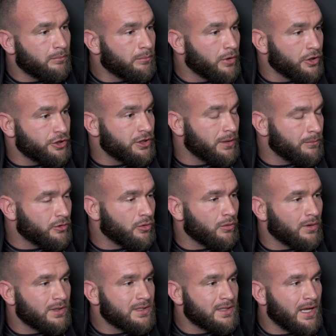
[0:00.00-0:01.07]
push them
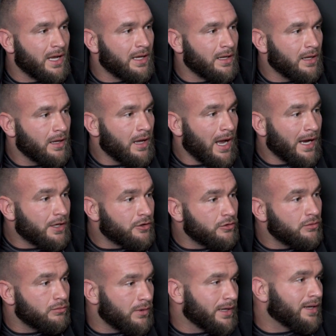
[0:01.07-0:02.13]
towards that. I
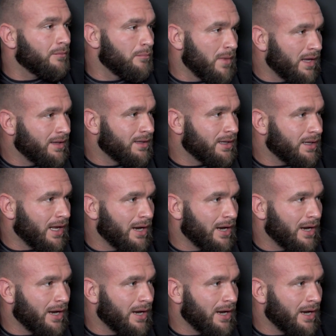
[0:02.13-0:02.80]
do recommend it.